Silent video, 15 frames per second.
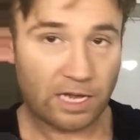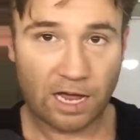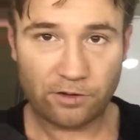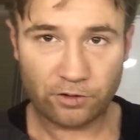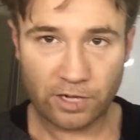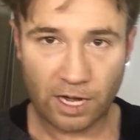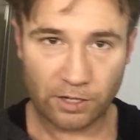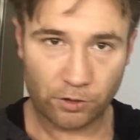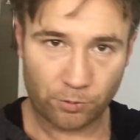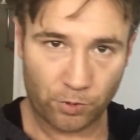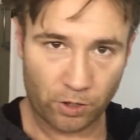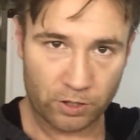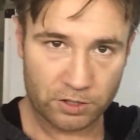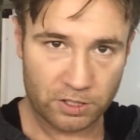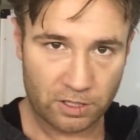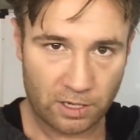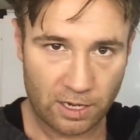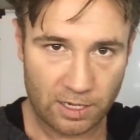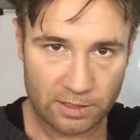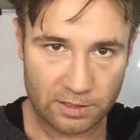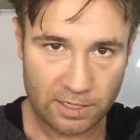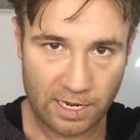how you'll cut your
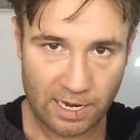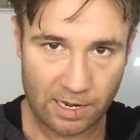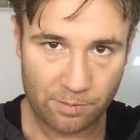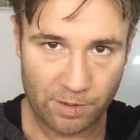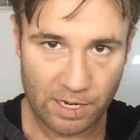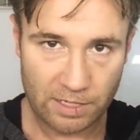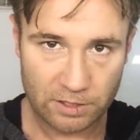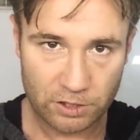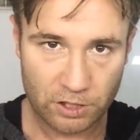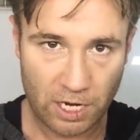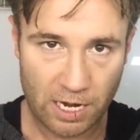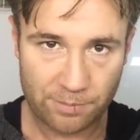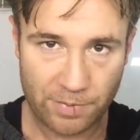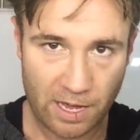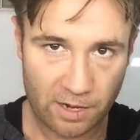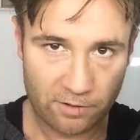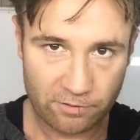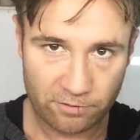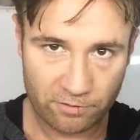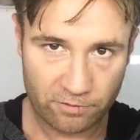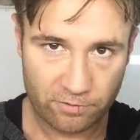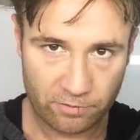personalized hairpiece shape out of